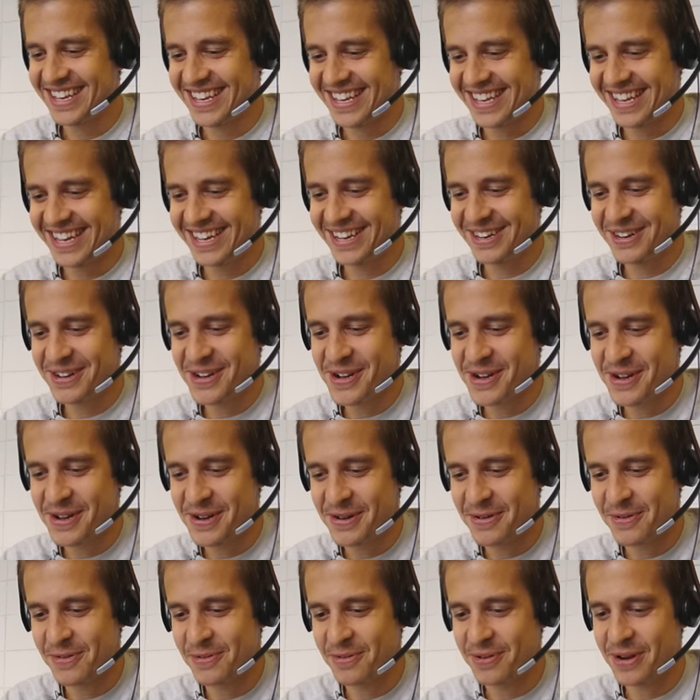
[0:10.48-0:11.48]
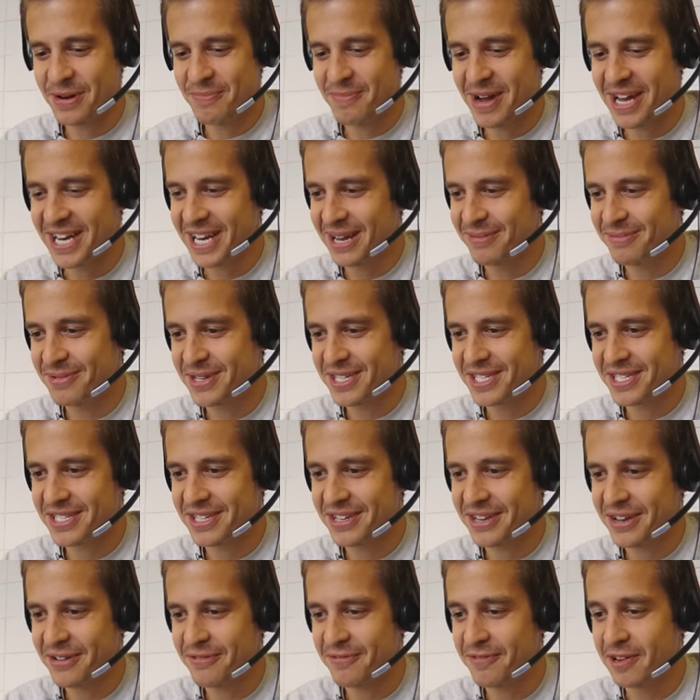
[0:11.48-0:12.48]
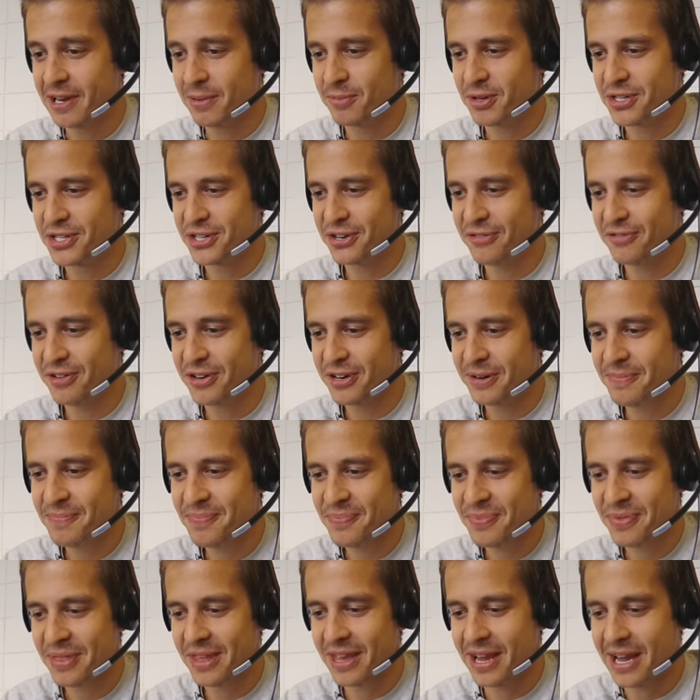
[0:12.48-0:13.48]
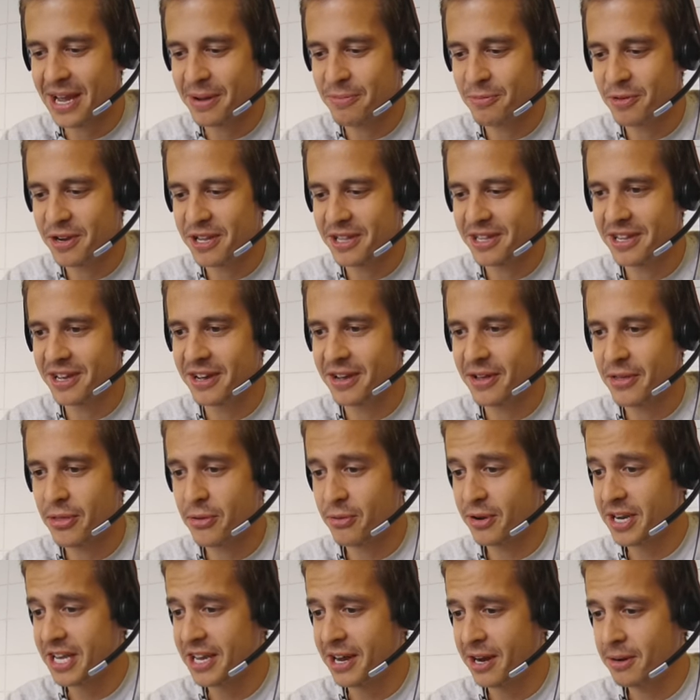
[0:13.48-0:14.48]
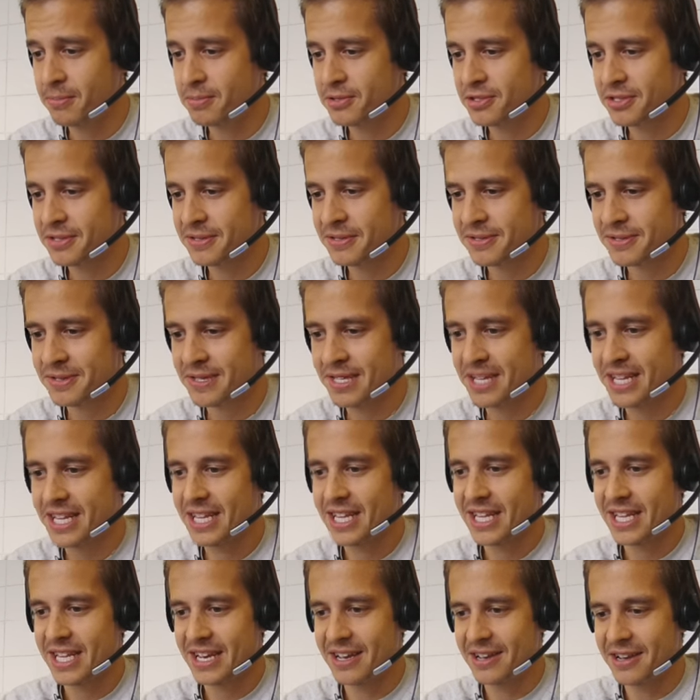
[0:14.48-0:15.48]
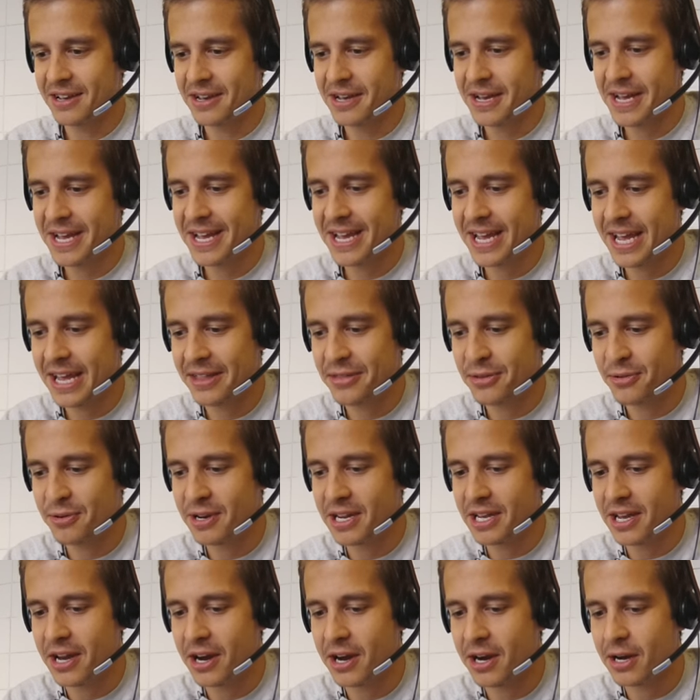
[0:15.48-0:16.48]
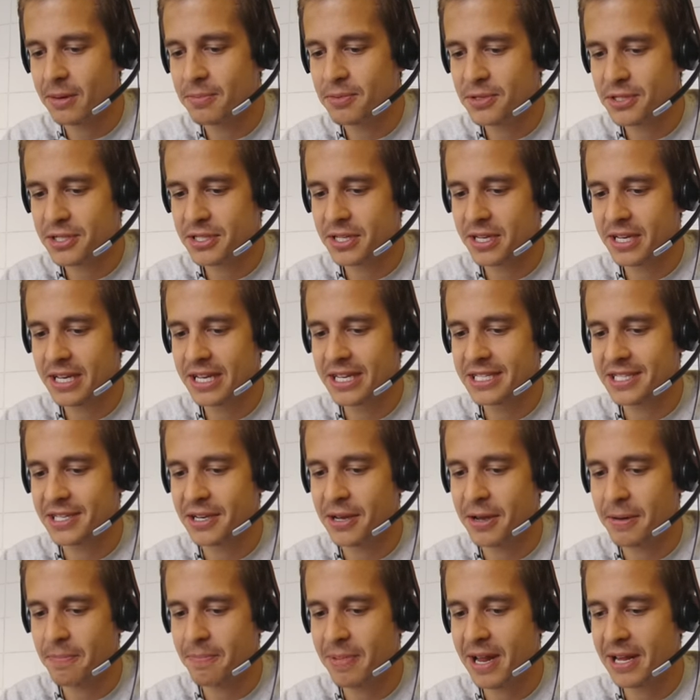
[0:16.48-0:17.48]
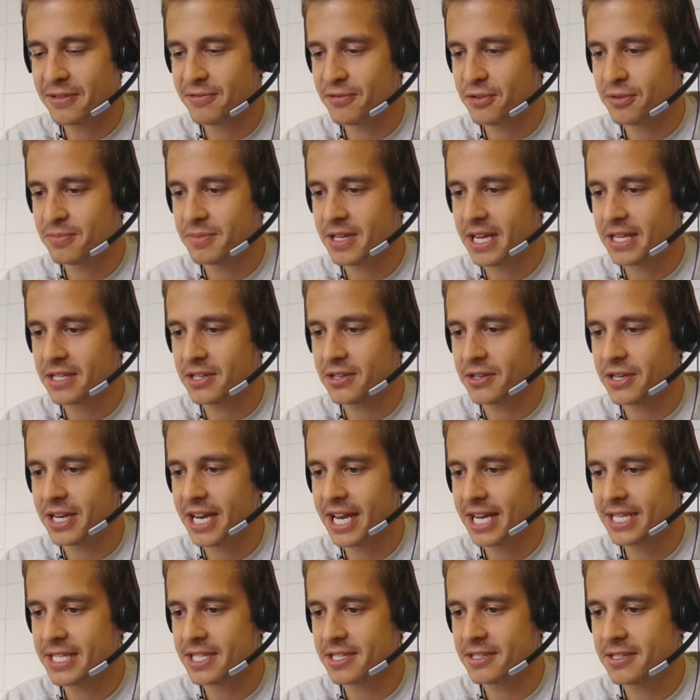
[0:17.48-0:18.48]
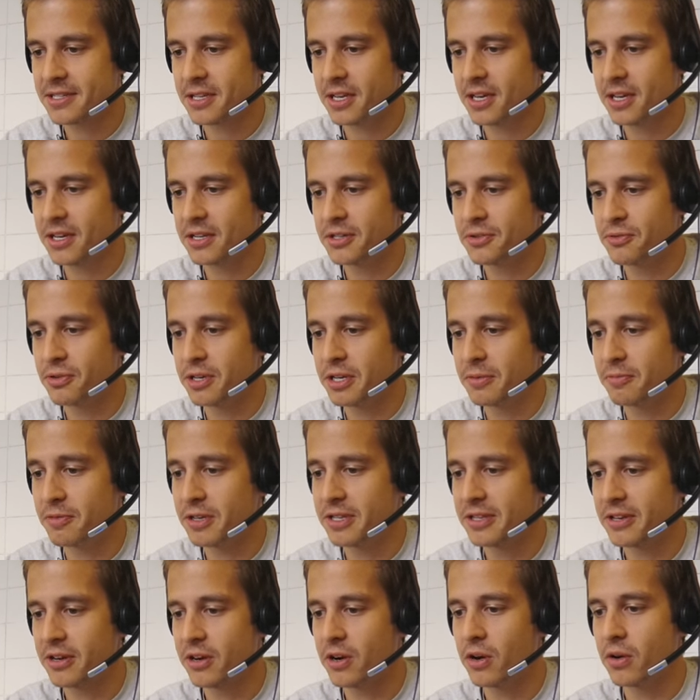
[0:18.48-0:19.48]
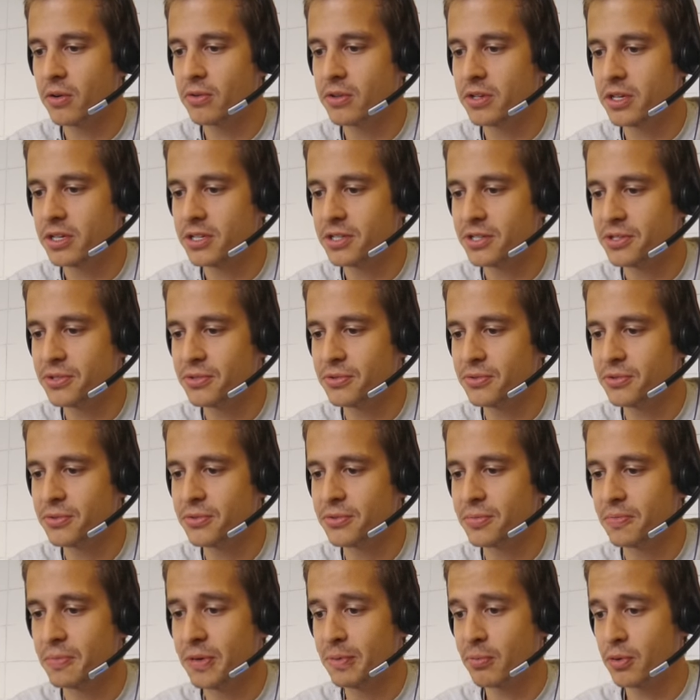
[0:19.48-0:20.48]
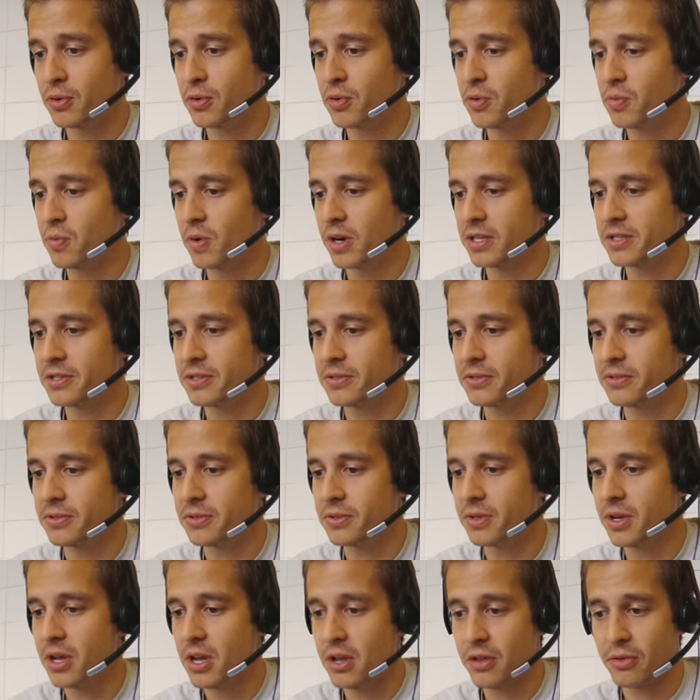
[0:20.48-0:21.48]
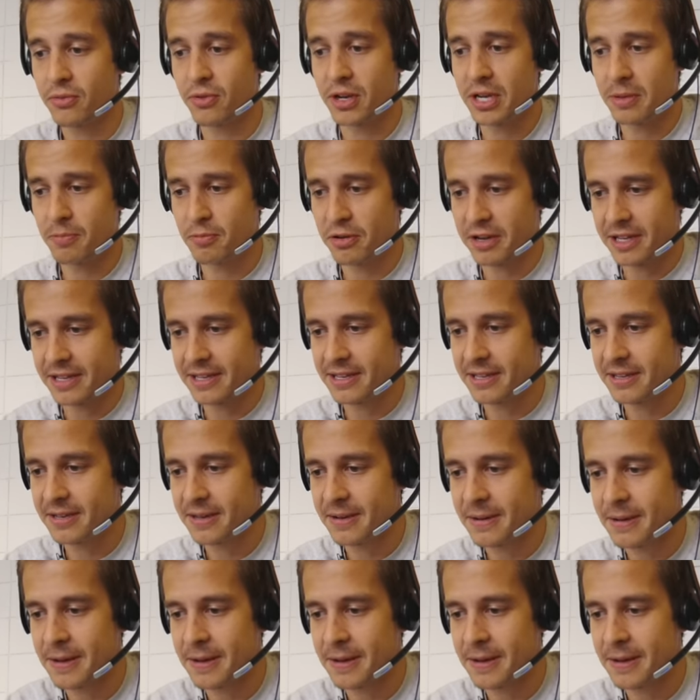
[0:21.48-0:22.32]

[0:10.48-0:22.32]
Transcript: Yeah. Uh, well, my name is uh, Filemon Schoffer. I'm with 3D uh, Hubs, uh, and 3D Hubs is a platform that connects 3D printer owners to people who want to 3D print.